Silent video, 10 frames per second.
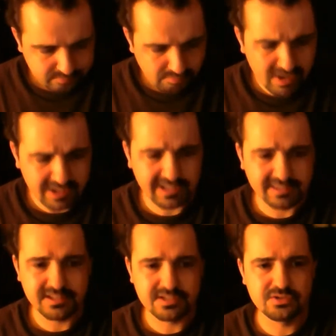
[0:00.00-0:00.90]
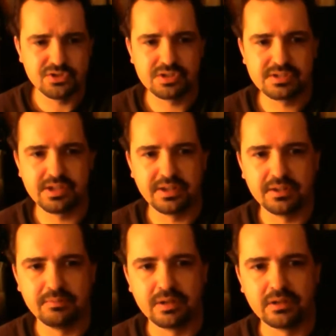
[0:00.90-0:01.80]
Again, these are just slightly
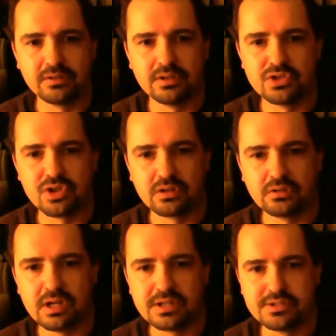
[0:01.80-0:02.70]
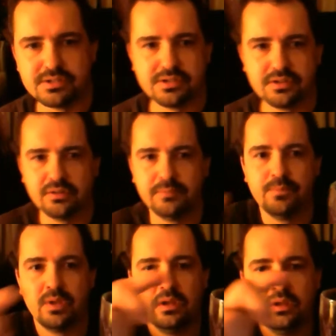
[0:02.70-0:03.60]
bigger than shot glasses. They're
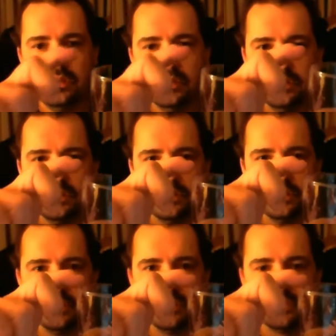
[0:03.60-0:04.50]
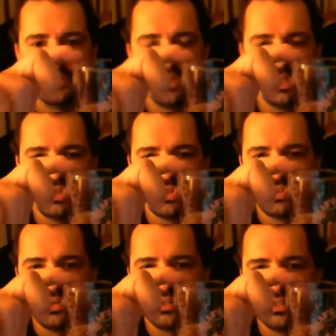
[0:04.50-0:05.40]
about 3 inches
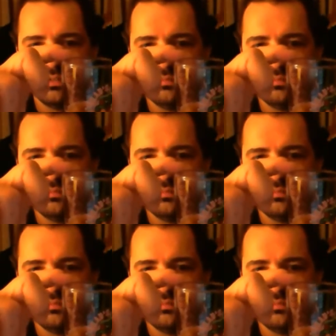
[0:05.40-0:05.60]
high.